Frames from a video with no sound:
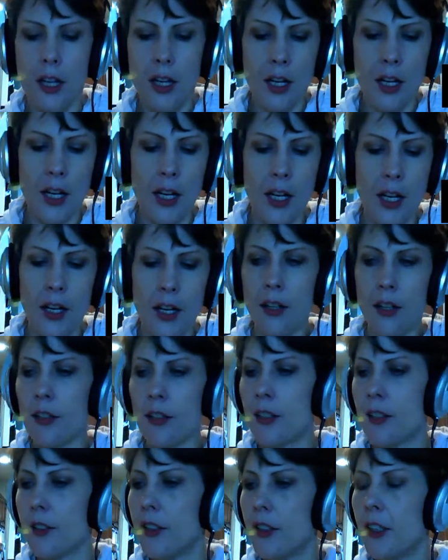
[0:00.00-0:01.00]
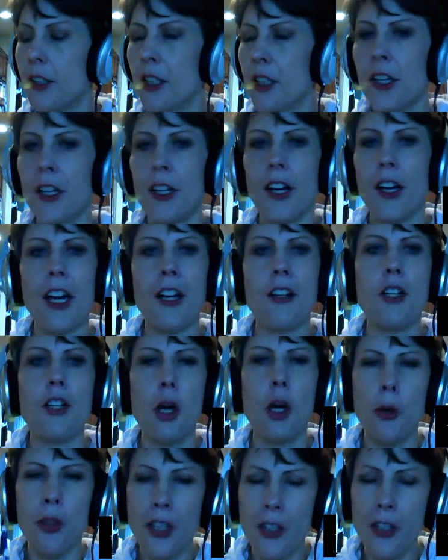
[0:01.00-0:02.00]
And I
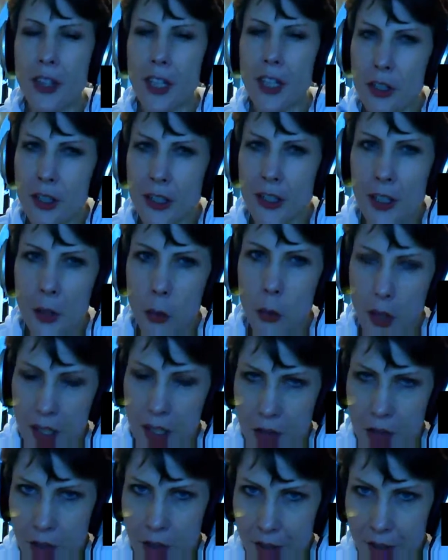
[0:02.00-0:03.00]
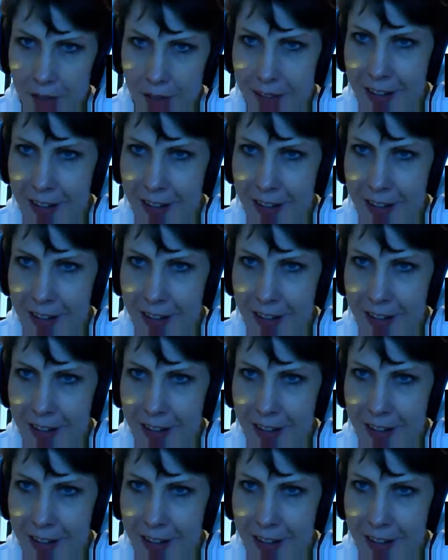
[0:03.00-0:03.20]
know that there's an equation